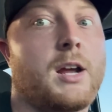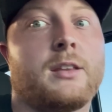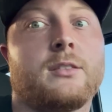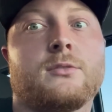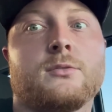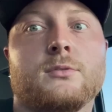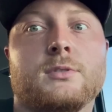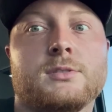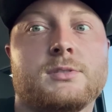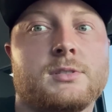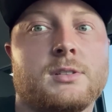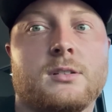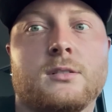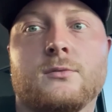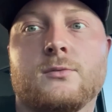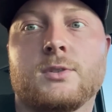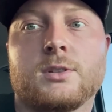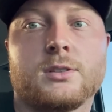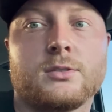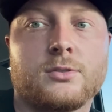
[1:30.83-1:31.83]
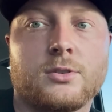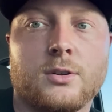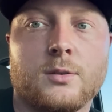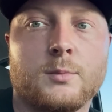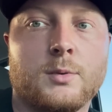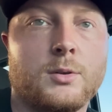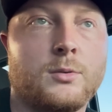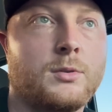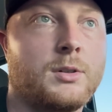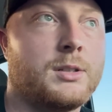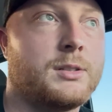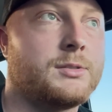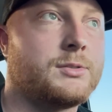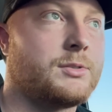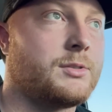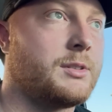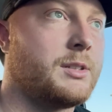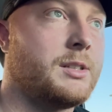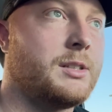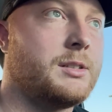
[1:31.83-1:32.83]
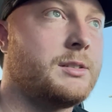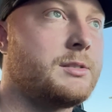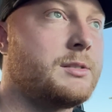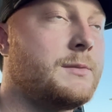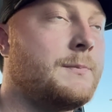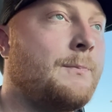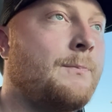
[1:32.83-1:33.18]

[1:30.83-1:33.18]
through the center of where the turbo was or is.